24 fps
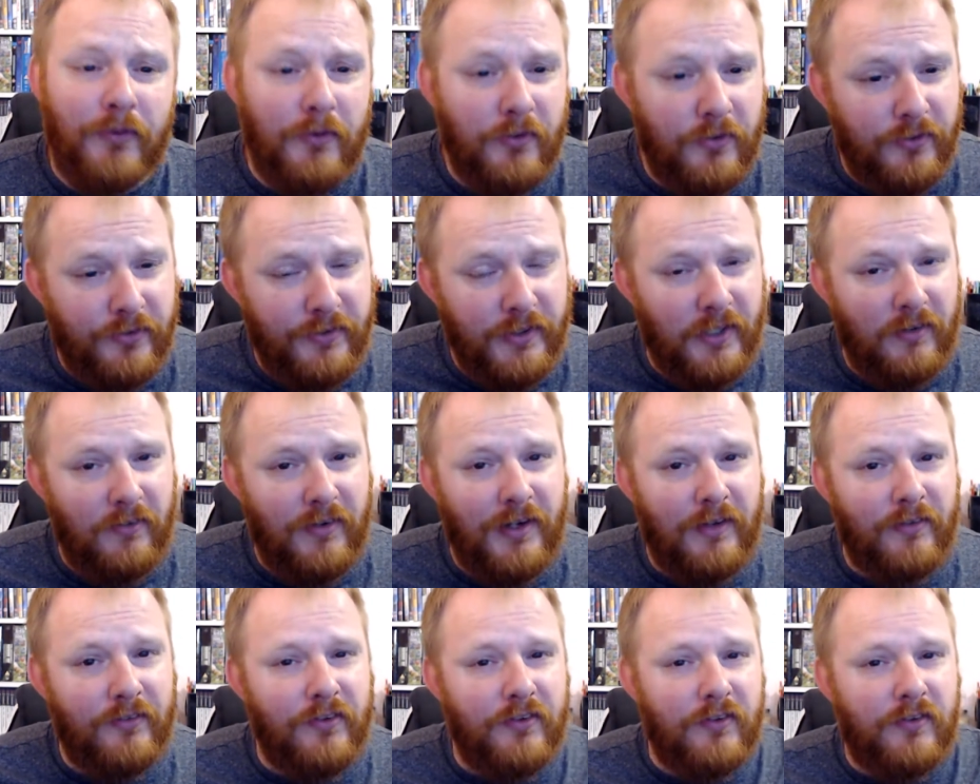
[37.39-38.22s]
Stick
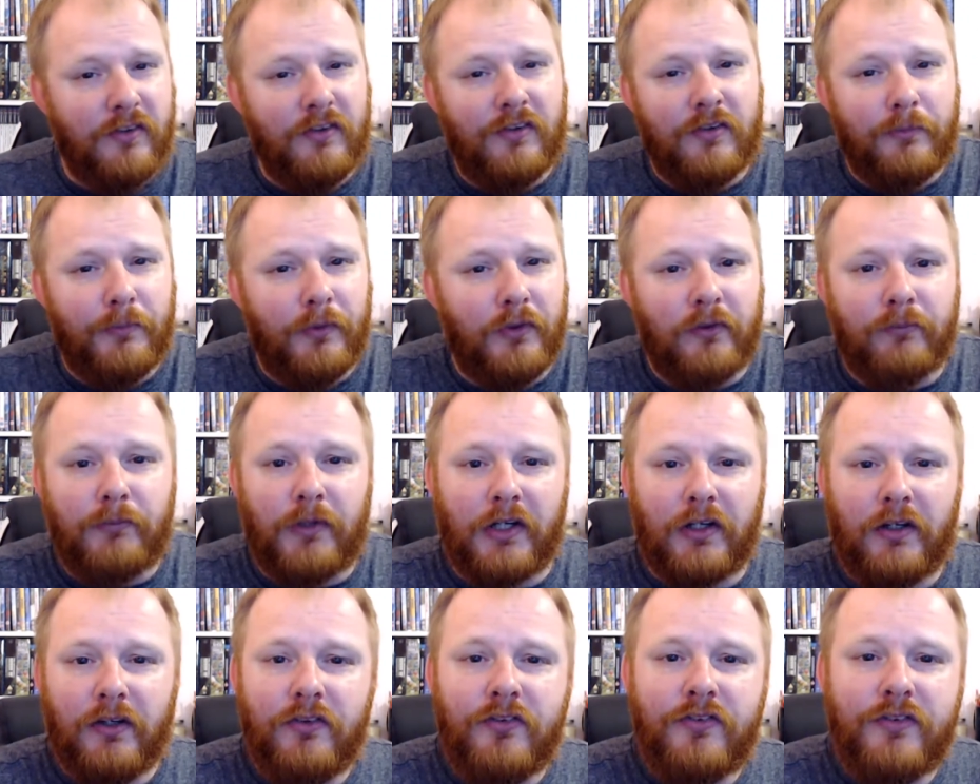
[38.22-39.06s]
around to see some more of my
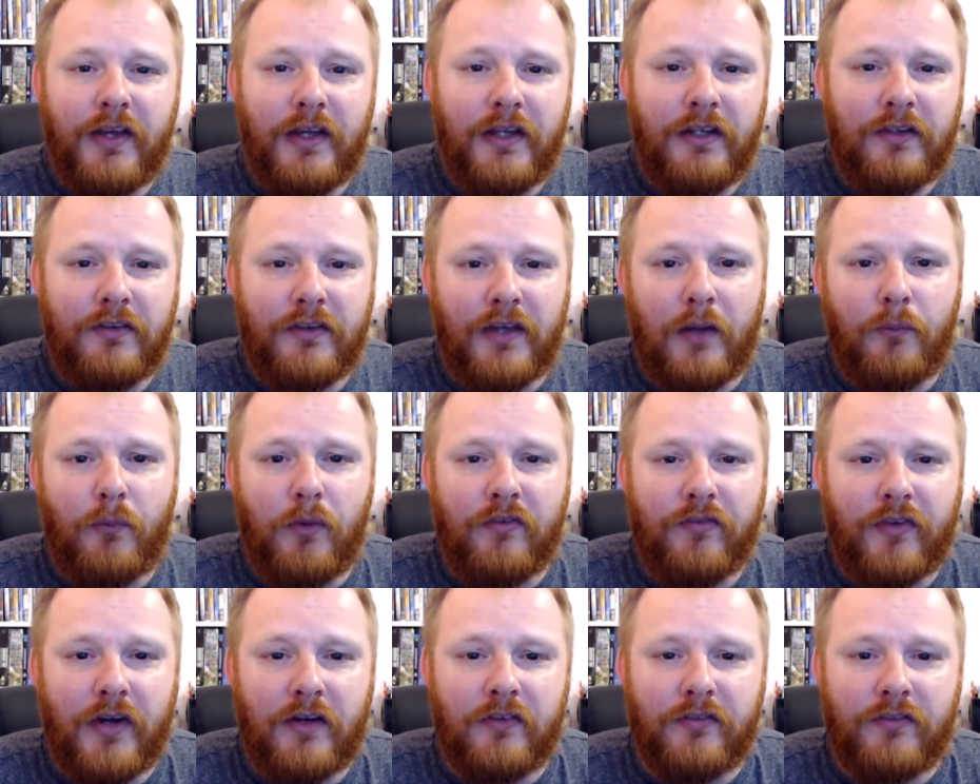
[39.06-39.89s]
content, and
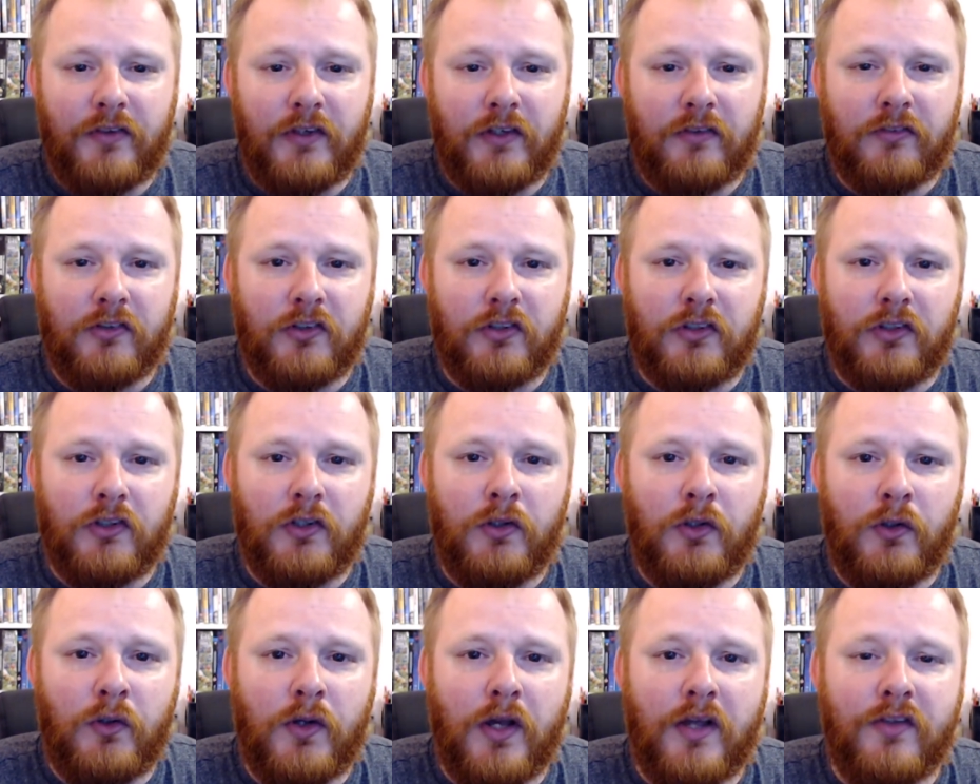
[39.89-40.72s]
without further
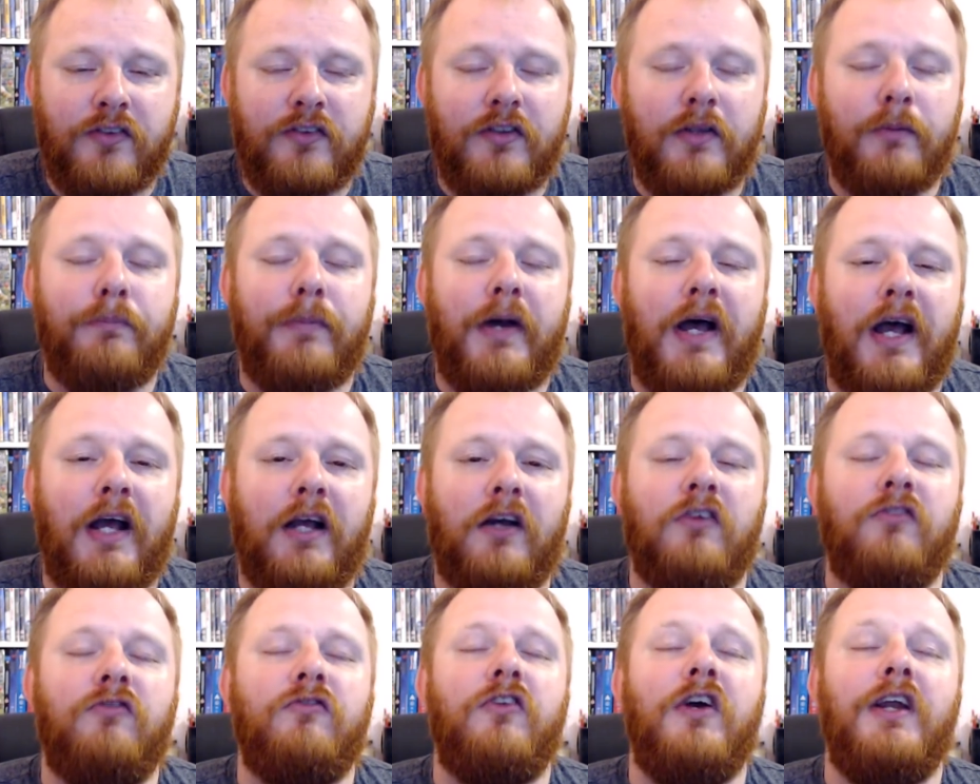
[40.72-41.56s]
ado, sit back,
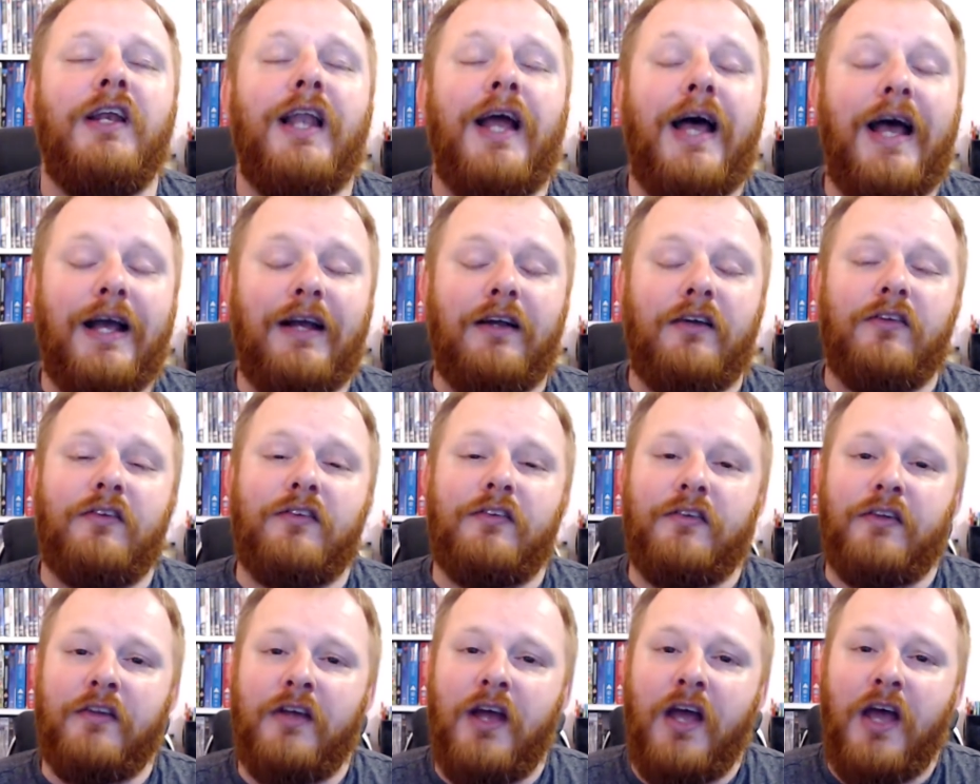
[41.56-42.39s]

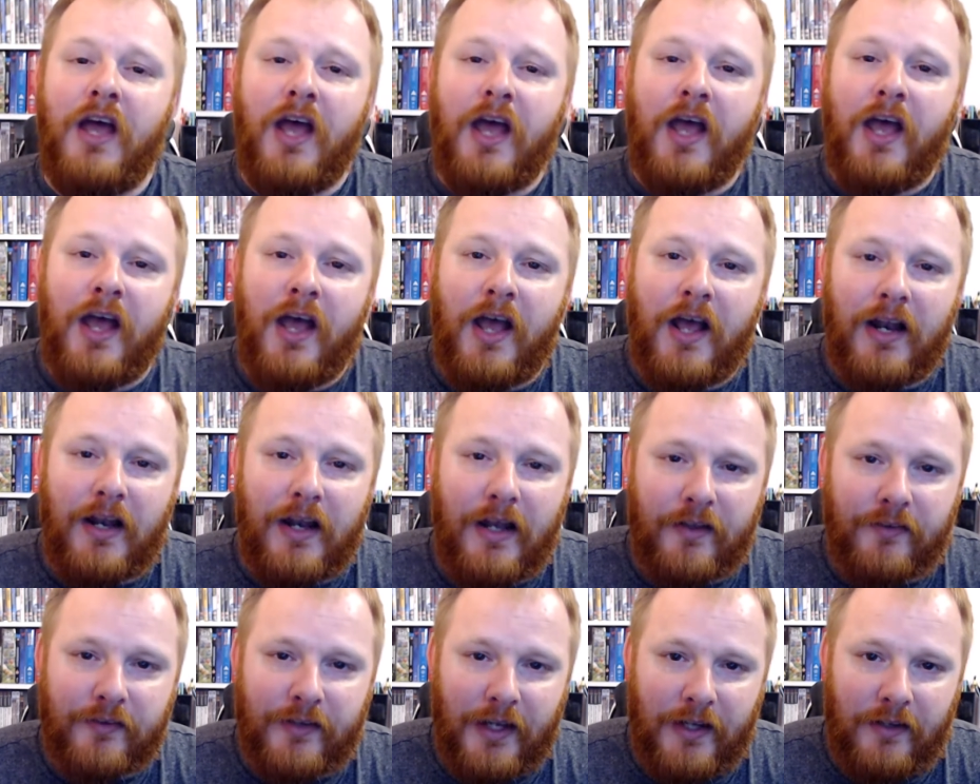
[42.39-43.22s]
relax,
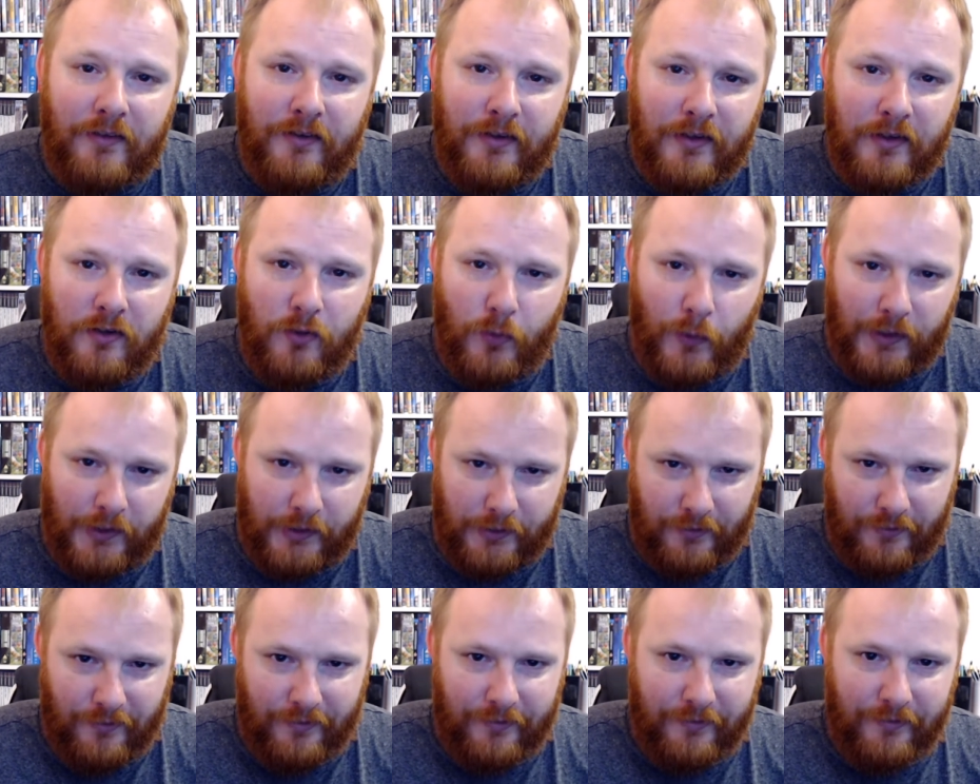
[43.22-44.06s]
let's get into these
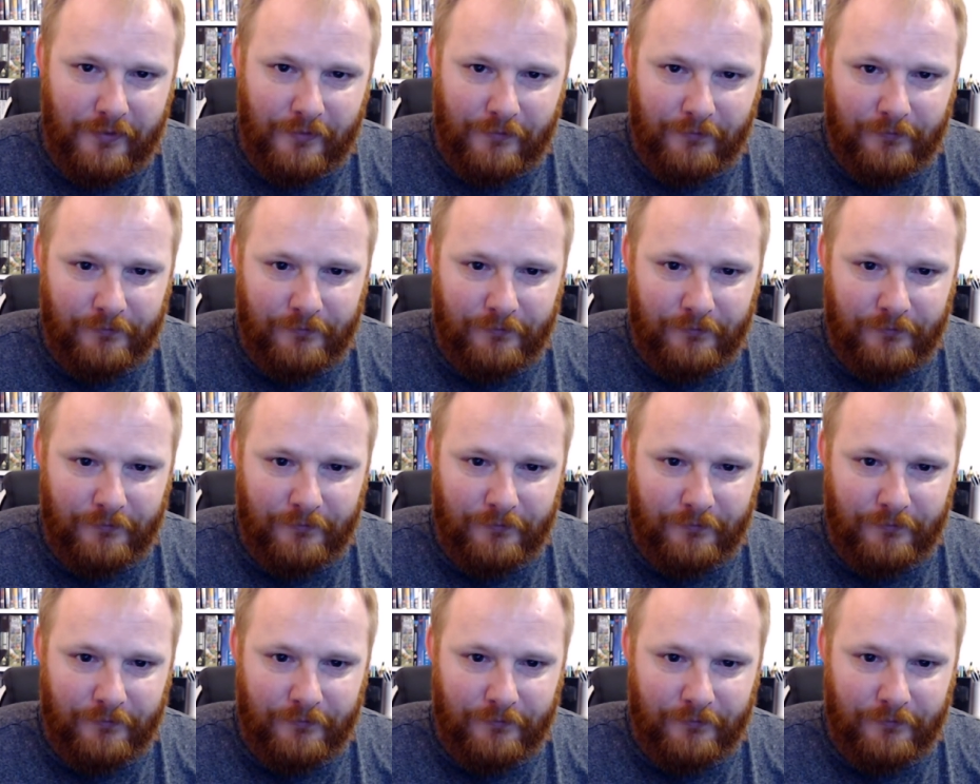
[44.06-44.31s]
questions.